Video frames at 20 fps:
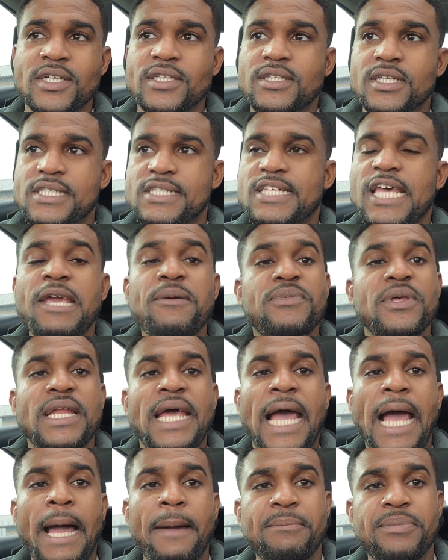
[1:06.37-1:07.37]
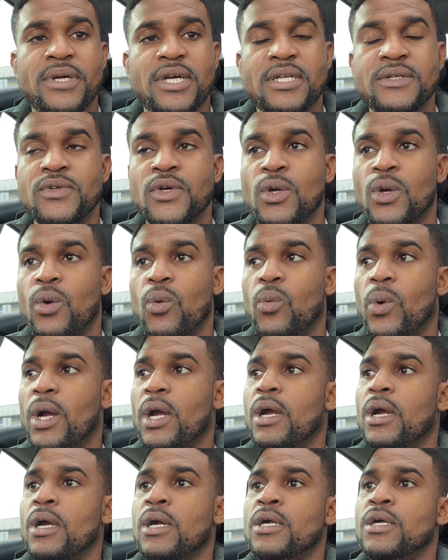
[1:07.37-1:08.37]
the same thing happened
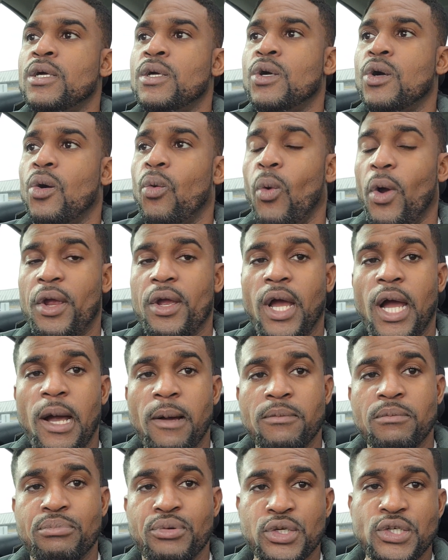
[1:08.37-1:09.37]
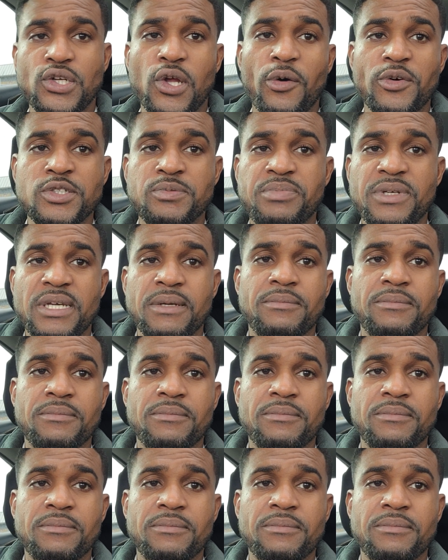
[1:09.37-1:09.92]
where Bruno was